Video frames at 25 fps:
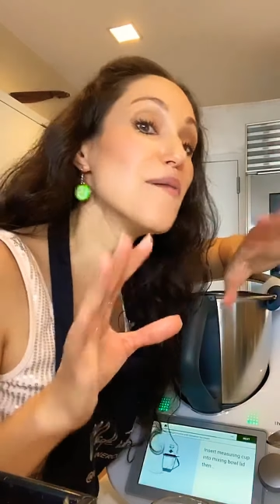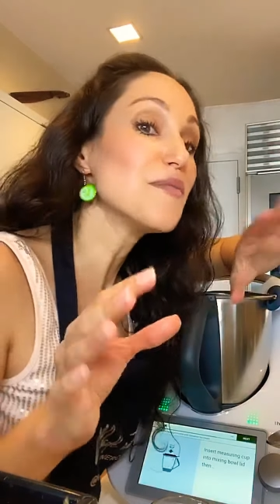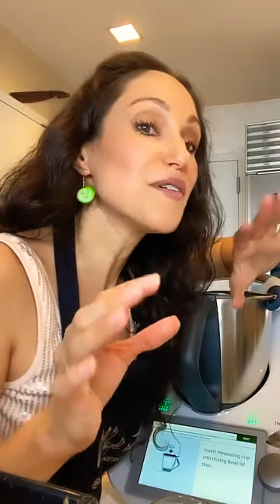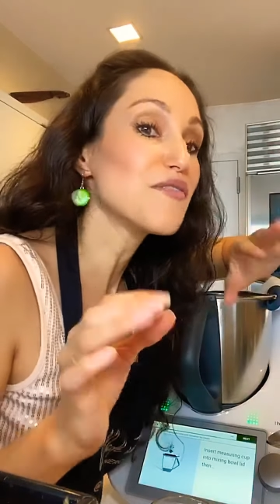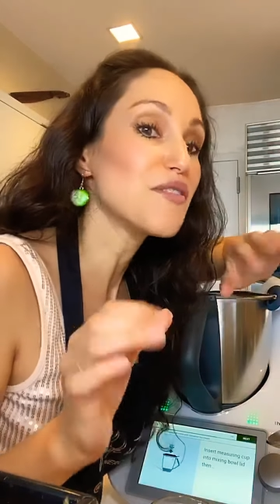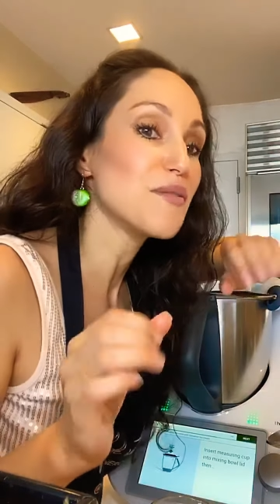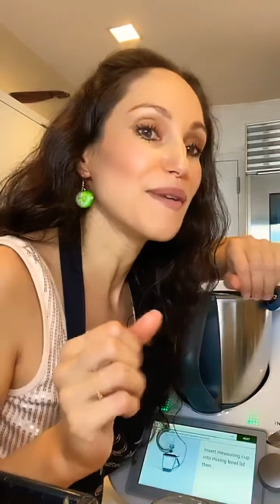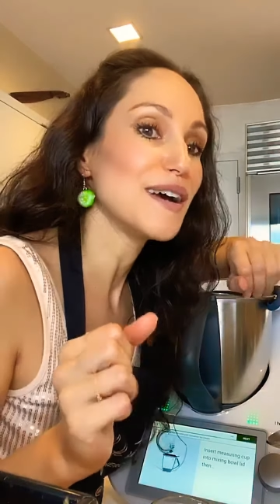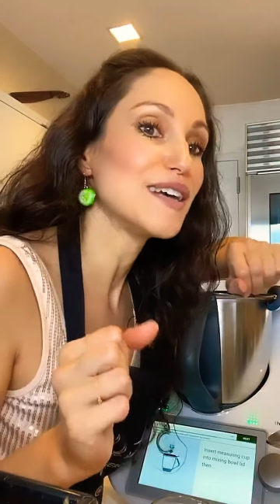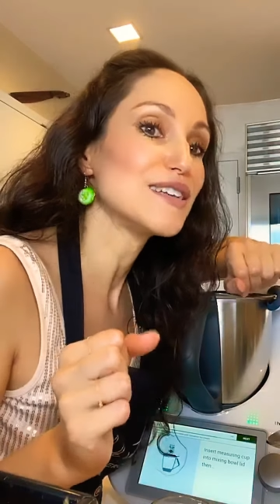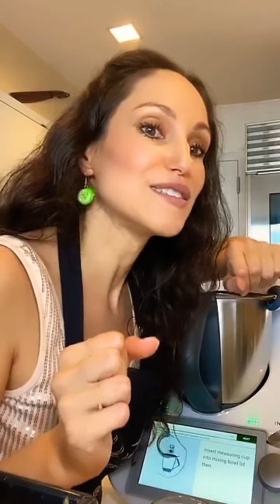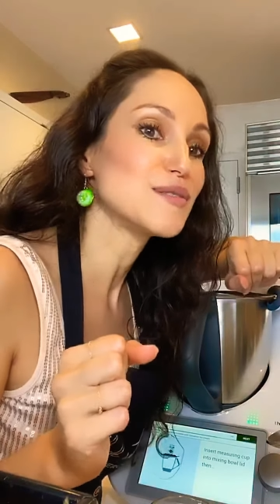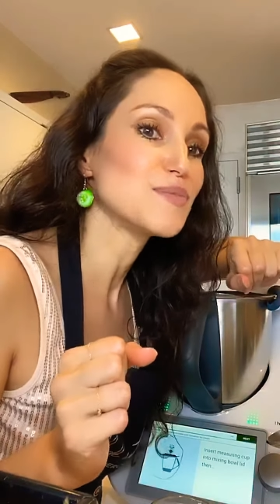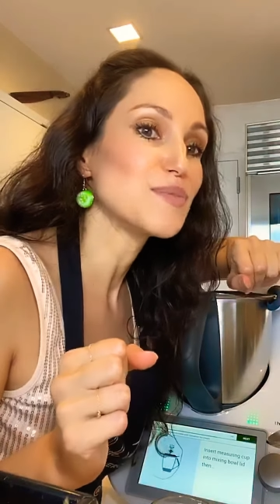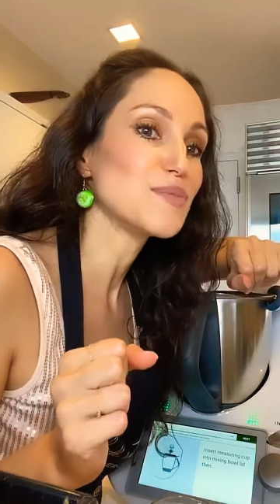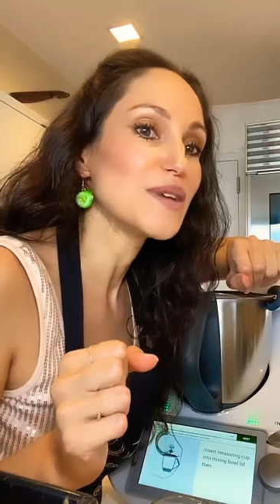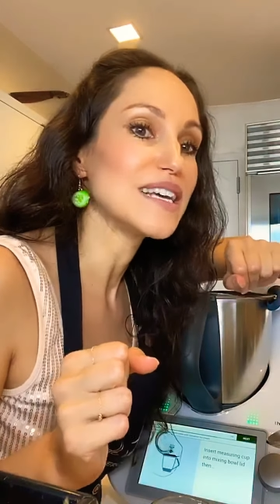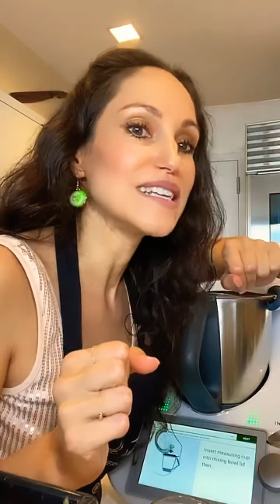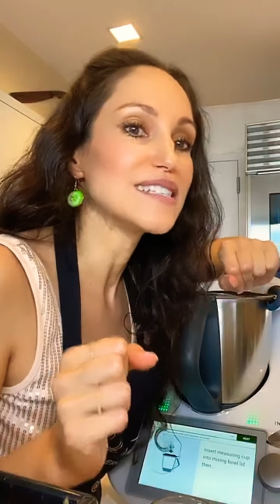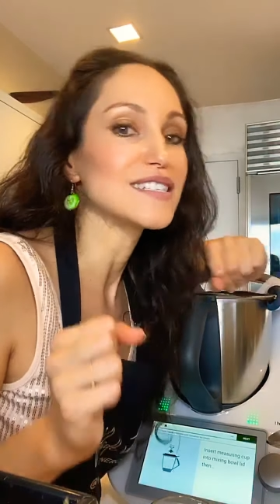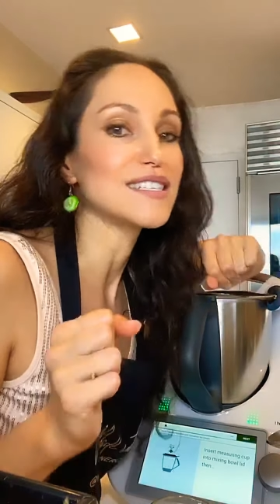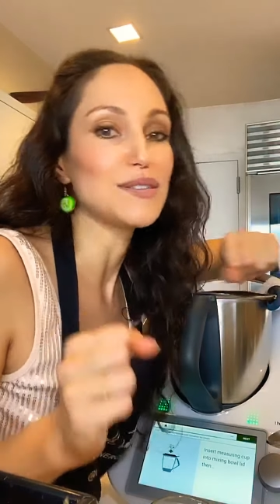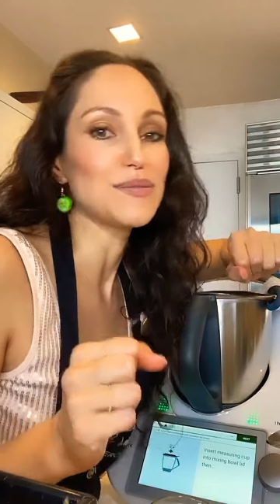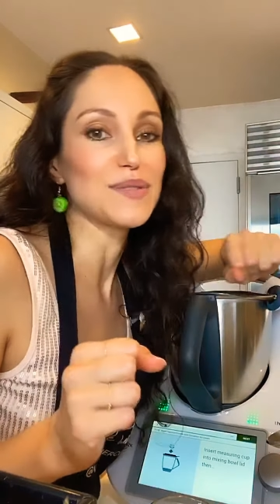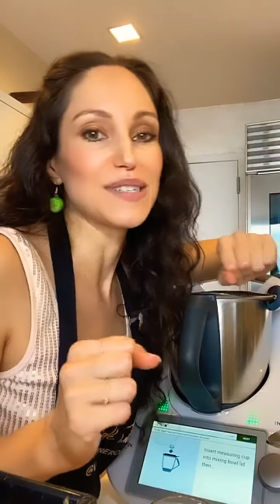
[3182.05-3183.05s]
of the best
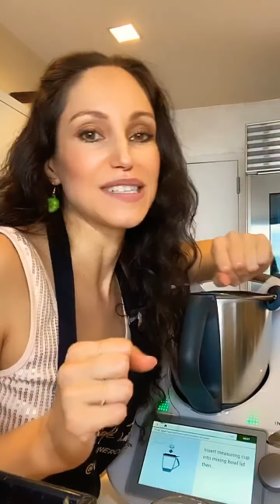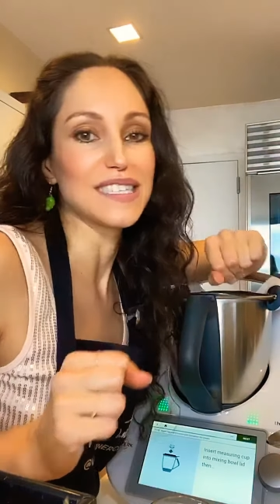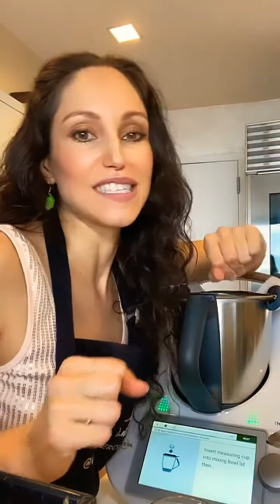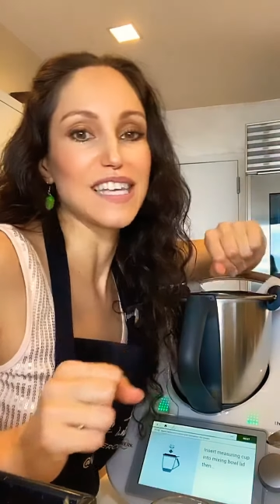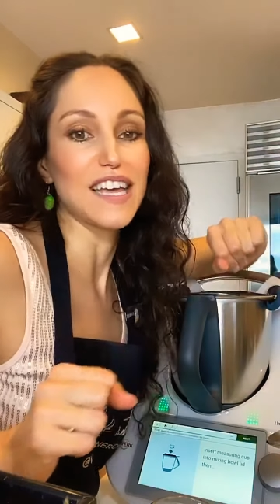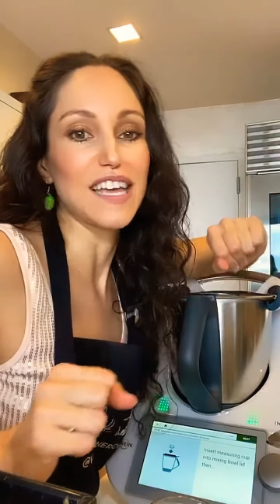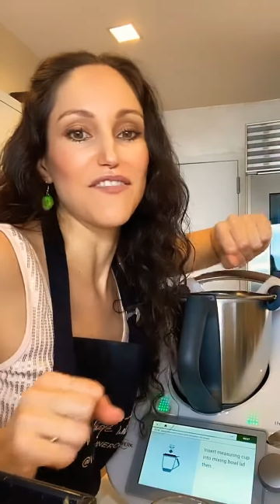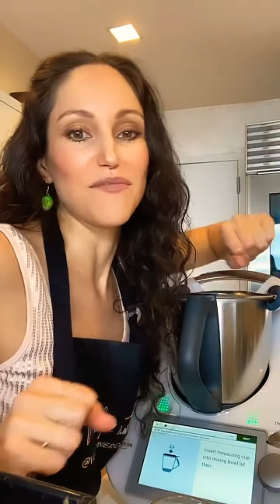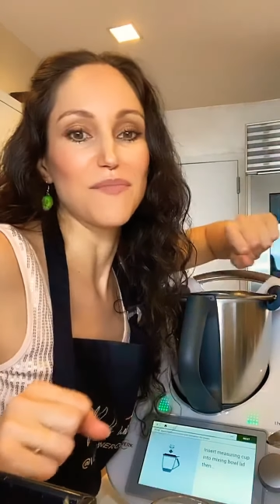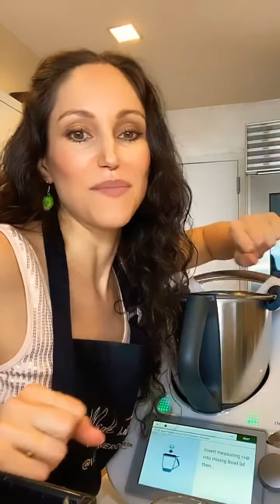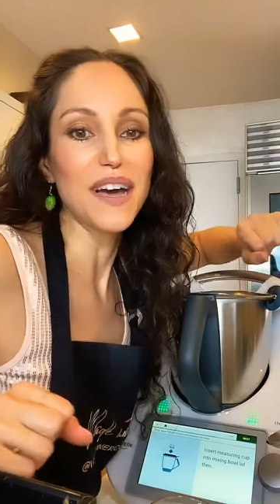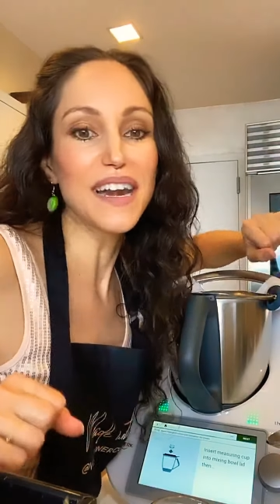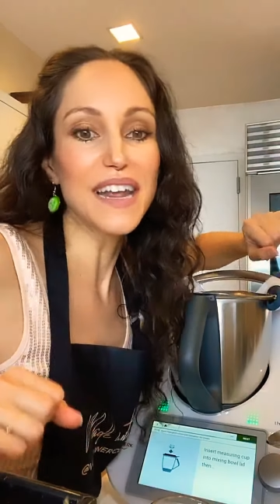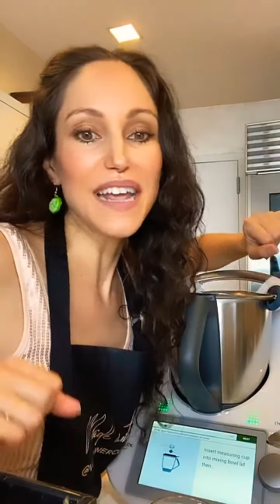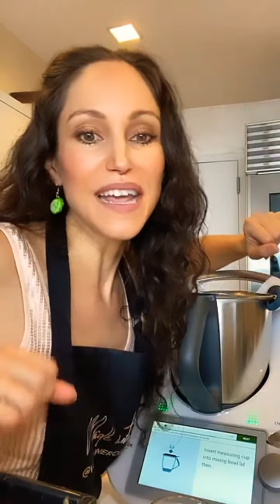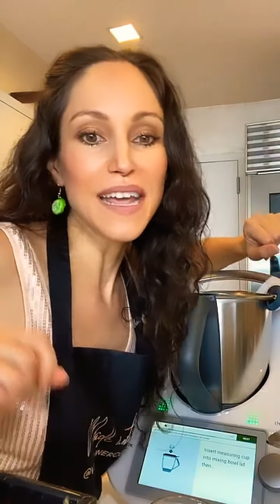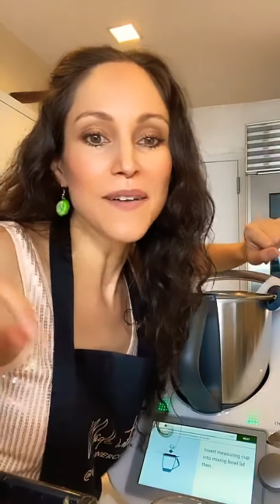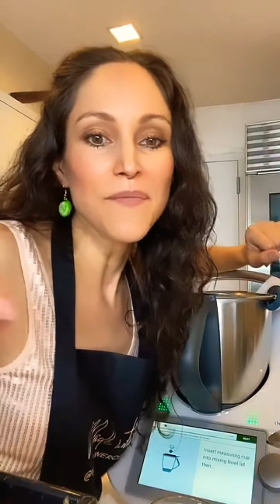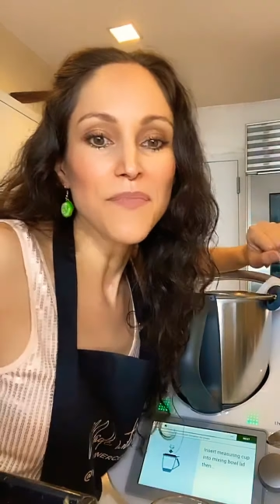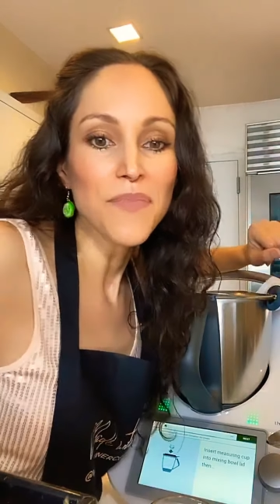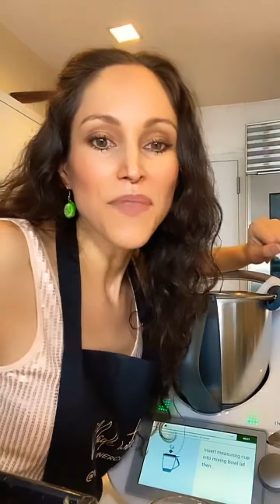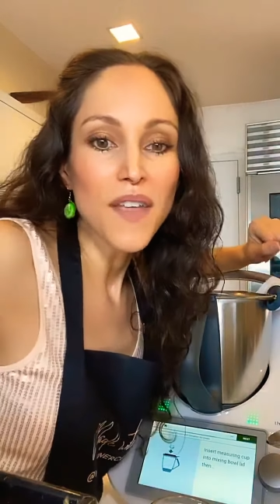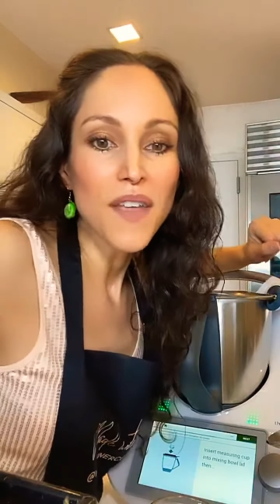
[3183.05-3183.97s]
ways that you can save money